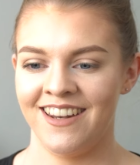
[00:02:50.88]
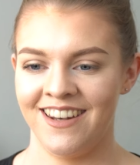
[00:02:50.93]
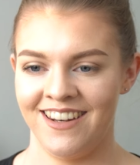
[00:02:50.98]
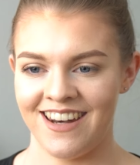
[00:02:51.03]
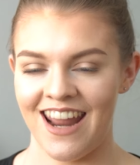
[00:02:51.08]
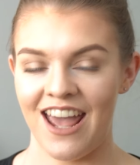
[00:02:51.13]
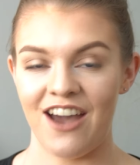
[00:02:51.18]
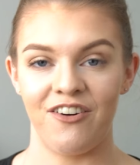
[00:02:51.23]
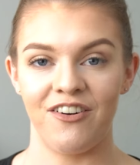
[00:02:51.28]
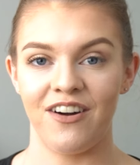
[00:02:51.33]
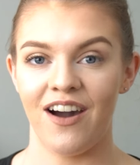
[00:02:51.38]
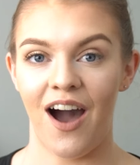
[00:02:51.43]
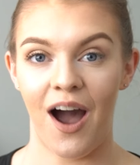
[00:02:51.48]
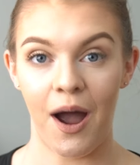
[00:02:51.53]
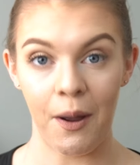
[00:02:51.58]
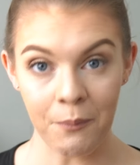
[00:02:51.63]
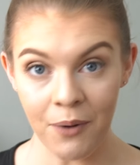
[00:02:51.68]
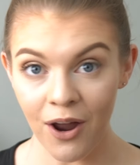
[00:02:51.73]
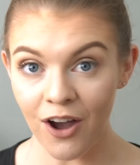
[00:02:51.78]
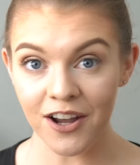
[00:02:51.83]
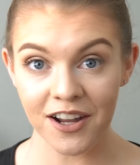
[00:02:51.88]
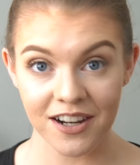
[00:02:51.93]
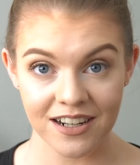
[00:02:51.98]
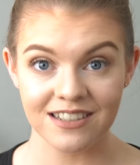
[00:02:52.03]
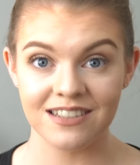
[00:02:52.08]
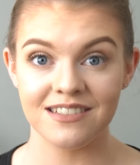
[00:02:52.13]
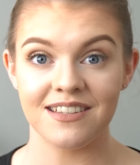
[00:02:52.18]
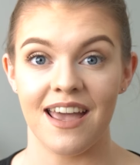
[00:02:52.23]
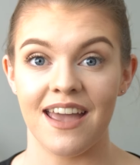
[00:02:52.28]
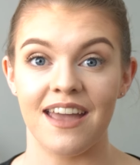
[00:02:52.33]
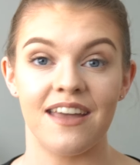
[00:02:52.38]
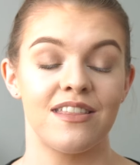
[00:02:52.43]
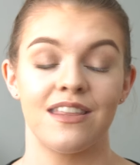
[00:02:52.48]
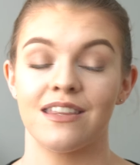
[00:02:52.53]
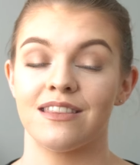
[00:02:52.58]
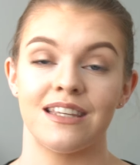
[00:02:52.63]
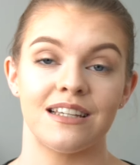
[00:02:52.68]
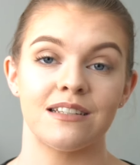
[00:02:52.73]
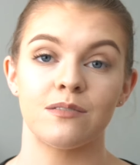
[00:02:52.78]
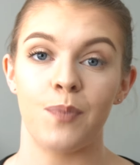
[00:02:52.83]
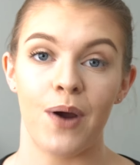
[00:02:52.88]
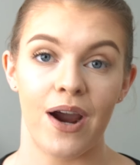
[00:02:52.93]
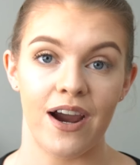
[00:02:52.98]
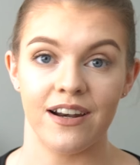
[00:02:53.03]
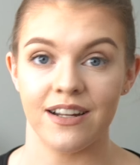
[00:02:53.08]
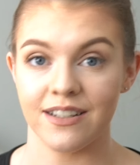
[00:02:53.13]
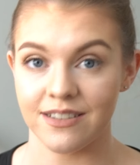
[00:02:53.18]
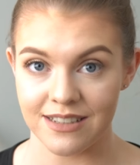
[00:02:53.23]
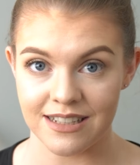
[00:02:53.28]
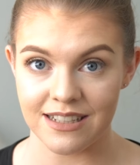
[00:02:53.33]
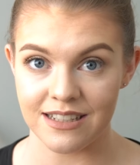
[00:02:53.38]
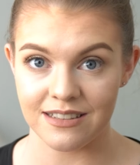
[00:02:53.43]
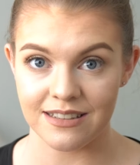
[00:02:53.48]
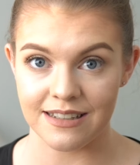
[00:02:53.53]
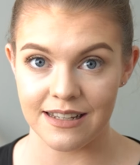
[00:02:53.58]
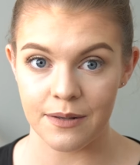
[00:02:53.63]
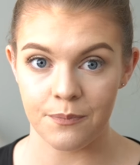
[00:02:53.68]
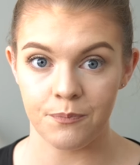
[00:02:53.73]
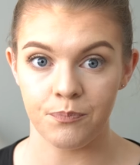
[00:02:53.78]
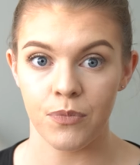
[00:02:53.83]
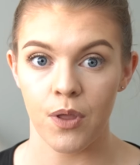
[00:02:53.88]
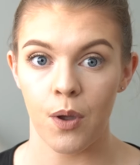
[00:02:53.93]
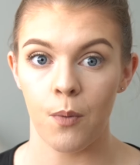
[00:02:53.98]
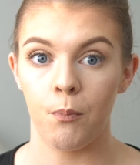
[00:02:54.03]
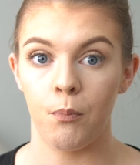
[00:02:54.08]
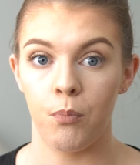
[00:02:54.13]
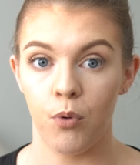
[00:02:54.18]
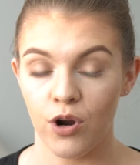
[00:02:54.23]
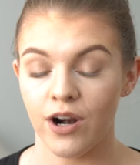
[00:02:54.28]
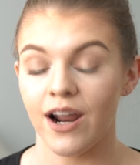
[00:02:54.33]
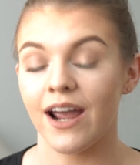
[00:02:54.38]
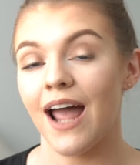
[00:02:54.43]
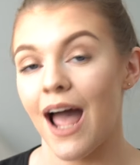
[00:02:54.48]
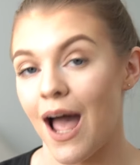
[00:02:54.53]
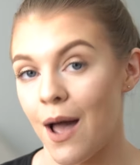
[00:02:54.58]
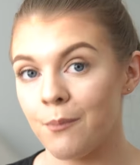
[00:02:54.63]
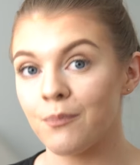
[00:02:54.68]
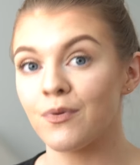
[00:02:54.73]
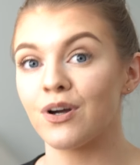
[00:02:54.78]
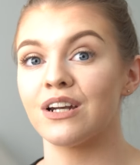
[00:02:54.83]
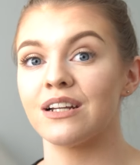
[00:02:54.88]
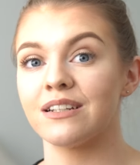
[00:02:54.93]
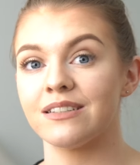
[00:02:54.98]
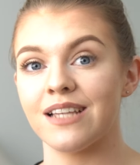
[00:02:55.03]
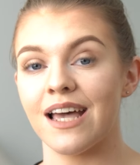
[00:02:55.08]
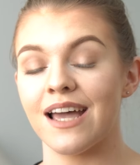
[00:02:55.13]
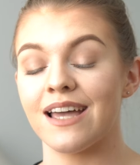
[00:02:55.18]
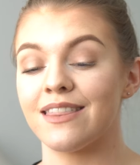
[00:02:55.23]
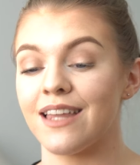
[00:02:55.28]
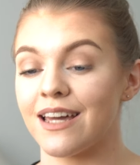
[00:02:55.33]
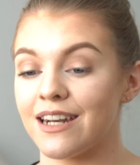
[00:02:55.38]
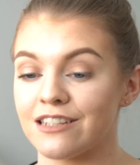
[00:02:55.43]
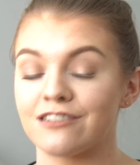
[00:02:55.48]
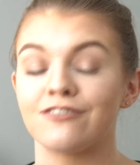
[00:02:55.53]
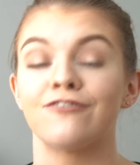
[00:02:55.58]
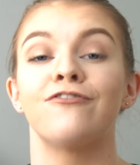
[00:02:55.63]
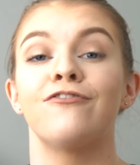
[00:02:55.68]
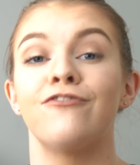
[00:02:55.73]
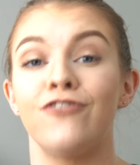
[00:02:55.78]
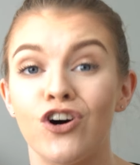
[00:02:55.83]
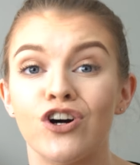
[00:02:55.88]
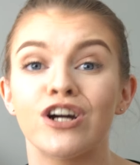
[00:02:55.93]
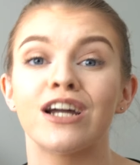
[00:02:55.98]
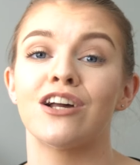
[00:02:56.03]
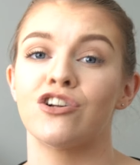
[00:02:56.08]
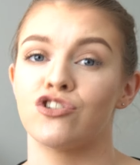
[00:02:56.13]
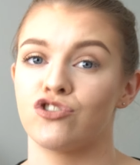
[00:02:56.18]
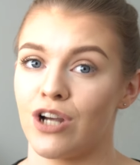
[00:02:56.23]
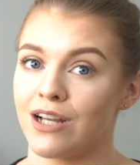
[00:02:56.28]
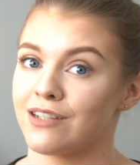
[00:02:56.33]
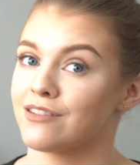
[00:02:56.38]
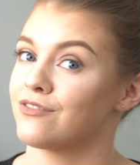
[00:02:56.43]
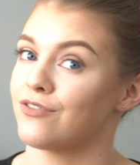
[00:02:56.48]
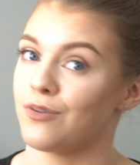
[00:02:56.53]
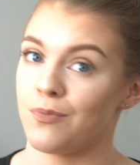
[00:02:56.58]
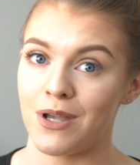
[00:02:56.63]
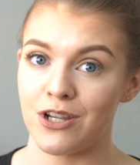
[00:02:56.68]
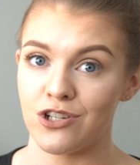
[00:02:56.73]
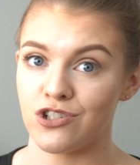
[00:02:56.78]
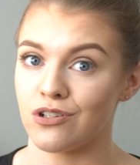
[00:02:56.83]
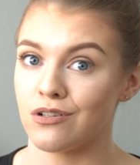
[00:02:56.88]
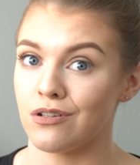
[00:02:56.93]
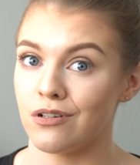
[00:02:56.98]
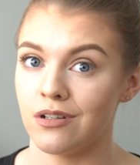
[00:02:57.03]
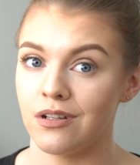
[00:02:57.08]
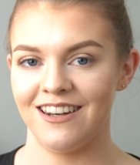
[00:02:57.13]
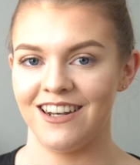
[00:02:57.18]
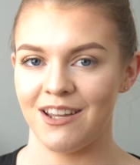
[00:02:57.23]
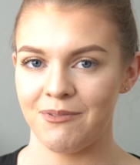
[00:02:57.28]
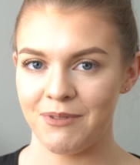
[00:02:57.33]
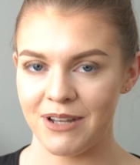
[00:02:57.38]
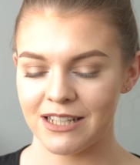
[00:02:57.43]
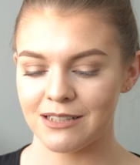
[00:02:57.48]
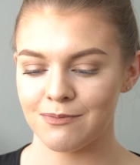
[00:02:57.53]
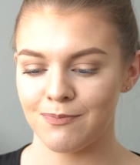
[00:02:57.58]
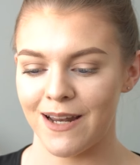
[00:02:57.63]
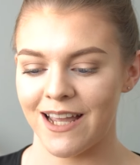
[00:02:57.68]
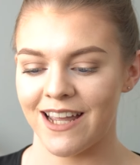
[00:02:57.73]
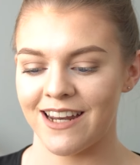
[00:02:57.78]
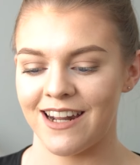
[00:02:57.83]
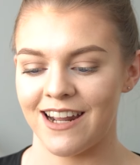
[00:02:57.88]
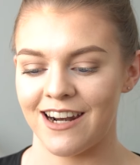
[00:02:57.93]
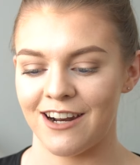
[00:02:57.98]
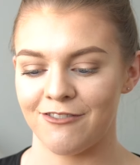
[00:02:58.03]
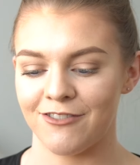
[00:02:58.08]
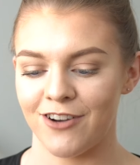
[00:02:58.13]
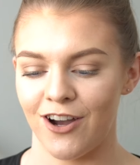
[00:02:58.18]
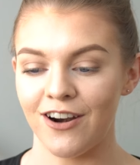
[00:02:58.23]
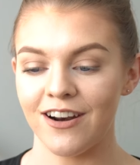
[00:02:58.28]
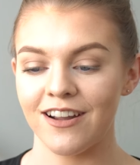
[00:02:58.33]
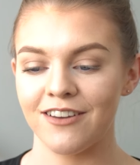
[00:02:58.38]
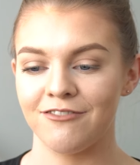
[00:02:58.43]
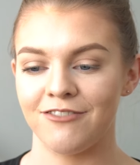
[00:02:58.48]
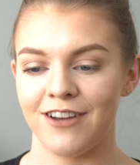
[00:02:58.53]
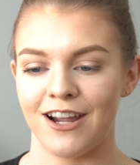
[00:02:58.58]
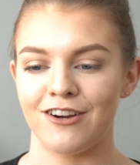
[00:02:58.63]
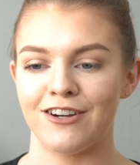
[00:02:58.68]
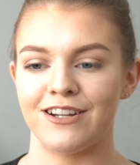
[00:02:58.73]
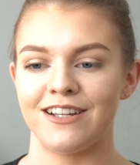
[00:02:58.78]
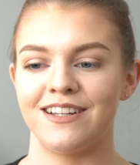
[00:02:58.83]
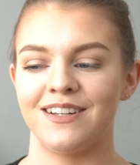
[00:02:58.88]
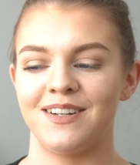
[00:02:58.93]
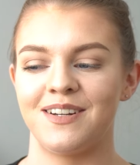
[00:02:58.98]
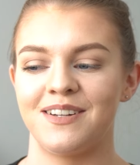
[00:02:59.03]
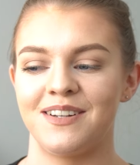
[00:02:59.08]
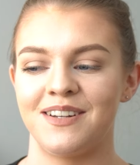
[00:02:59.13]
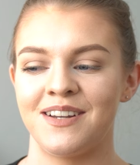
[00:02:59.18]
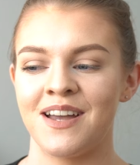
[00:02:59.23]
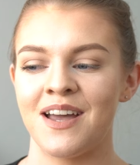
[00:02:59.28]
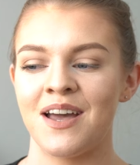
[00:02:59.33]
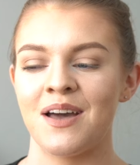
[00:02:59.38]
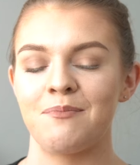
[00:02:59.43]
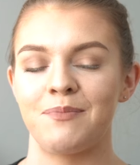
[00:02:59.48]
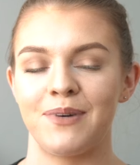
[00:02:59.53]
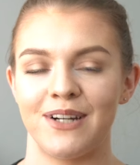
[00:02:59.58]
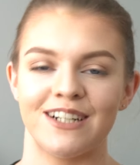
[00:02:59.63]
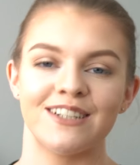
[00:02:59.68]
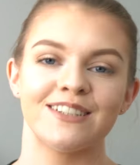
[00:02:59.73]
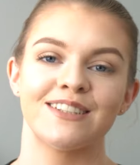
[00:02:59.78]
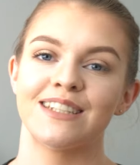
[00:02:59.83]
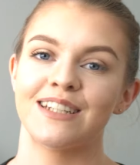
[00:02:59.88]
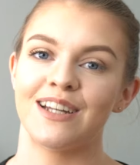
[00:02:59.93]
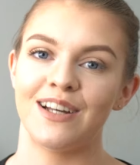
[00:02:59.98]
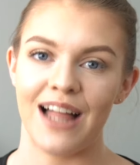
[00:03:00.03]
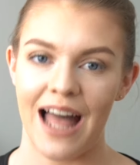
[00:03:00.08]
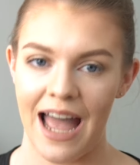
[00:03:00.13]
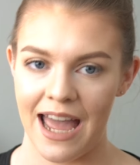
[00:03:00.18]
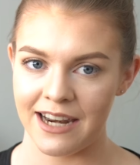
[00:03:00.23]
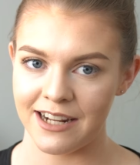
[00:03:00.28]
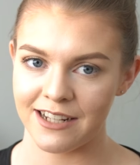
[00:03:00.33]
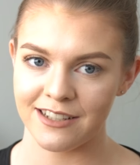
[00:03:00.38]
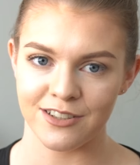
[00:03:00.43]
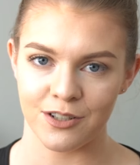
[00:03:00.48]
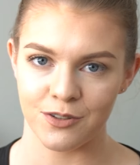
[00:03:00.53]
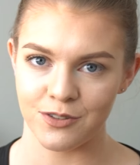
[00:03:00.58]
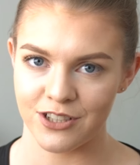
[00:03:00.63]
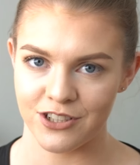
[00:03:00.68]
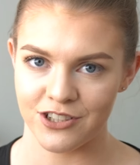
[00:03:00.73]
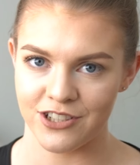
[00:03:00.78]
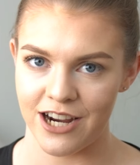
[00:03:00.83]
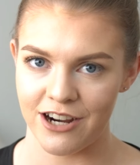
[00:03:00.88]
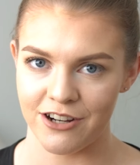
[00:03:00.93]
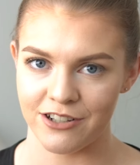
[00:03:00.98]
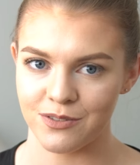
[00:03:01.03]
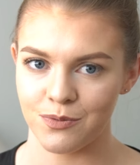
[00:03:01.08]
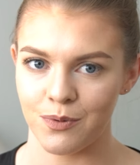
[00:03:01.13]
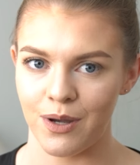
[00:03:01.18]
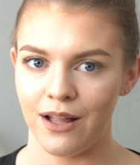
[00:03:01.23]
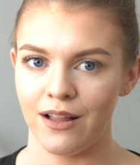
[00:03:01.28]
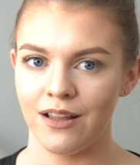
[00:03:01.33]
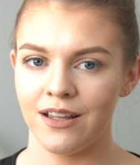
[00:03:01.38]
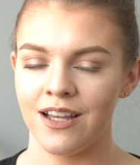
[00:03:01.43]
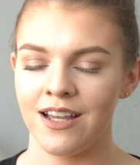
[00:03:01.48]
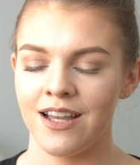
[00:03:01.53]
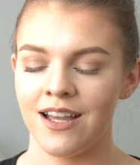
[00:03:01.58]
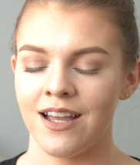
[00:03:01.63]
Now, I'm not going to say that this part is easy, but I am going to say that it's fucking transformational. Let me explain, and I've got a very personal anecdote to share as well.